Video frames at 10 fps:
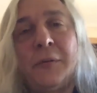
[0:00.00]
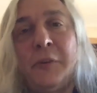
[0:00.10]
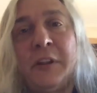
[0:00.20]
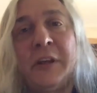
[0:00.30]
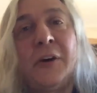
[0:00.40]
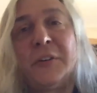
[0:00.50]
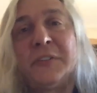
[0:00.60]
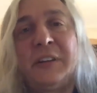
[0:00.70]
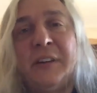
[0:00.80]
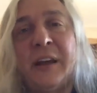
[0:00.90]
really all
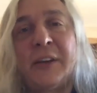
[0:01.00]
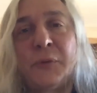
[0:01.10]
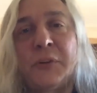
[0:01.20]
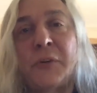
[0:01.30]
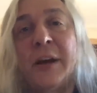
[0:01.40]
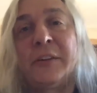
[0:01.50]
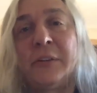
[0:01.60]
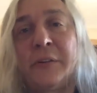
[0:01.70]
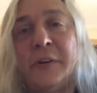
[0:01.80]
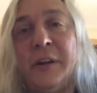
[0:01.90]
did as we tried to
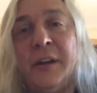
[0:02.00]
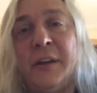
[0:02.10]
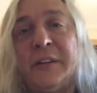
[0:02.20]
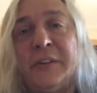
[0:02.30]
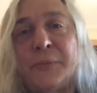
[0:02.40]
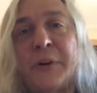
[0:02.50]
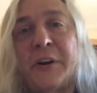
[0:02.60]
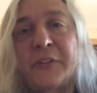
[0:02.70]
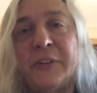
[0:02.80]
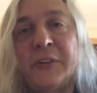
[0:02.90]
learn and spread
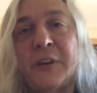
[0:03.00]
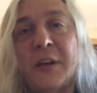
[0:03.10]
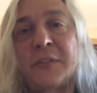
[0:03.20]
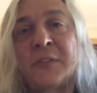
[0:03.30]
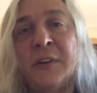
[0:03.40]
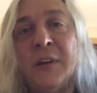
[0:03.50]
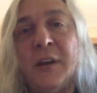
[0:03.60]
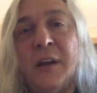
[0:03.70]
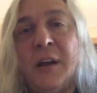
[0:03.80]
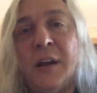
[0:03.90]
our skill sets
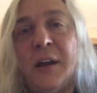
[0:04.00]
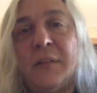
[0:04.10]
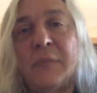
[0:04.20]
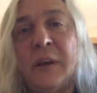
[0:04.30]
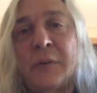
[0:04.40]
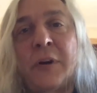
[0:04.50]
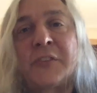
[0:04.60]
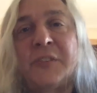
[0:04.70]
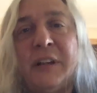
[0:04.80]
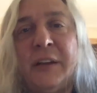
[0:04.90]
uh,
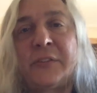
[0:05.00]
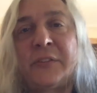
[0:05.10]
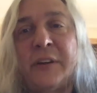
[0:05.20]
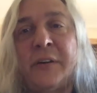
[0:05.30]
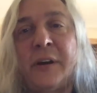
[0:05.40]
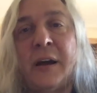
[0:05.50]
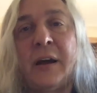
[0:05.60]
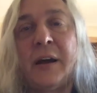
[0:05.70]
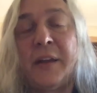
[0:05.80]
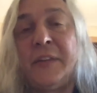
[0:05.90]
across the data center
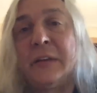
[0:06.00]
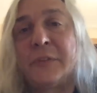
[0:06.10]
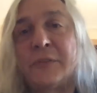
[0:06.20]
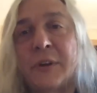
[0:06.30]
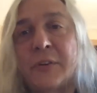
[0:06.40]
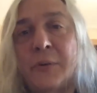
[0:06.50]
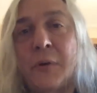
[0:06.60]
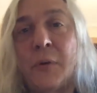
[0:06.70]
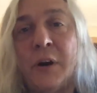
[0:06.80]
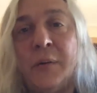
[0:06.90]
uh, and the infrastructure
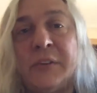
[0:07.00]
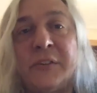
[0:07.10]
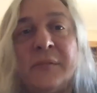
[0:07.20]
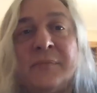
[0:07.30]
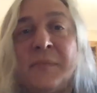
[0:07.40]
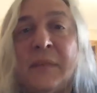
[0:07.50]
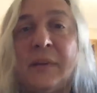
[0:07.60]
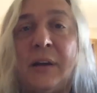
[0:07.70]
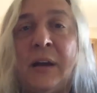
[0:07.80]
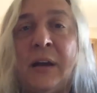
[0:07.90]
requirements
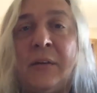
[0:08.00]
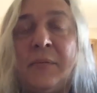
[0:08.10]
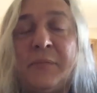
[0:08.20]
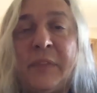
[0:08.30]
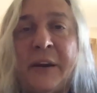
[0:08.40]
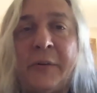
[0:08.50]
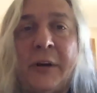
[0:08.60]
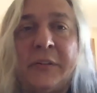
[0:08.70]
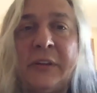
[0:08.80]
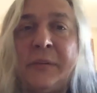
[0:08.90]
uh, that are
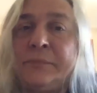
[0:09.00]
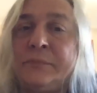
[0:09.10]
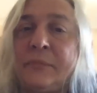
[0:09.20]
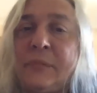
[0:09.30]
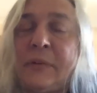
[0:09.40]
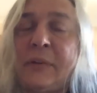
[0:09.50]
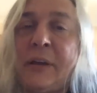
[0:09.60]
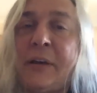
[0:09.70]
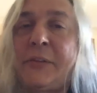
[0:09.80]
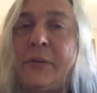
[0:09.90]
out there.
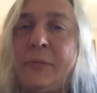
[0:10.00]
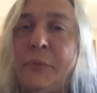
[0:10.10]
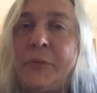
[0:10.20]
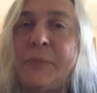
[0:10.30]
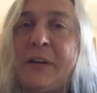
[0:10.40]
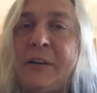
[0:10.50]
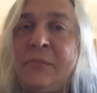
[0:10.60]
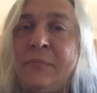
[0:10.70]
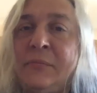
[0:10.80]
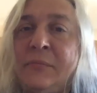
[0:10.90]
And a third book by
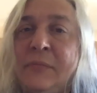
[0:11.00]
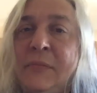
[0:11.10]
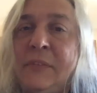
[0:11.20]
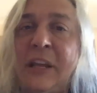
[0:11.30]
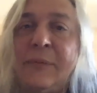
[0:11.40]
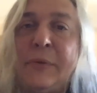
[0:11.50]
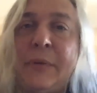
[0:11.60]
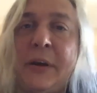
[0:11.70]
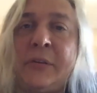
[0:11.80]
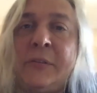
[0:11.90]
Daemon
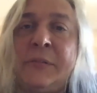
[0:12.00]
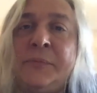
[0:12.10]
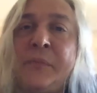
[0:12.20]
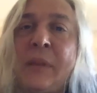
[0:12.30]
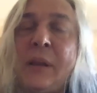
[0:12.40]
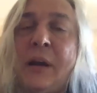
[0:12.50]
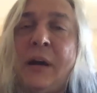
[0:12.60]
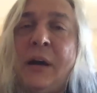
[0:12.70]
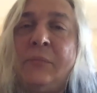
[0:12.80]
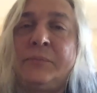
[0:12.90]
Behr,
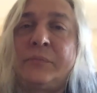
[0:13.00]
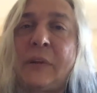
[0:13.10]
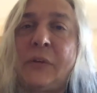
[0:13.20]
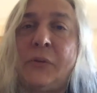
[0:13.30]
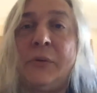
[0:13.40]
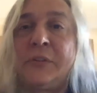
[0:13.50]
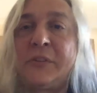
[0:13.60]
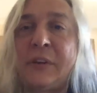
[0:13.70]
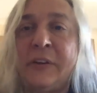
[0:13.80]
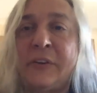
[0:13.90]
um, who
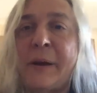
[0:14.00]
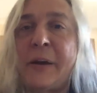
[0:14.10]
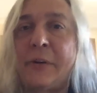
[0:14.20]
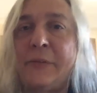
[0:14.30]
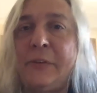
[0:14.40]
is an aspiring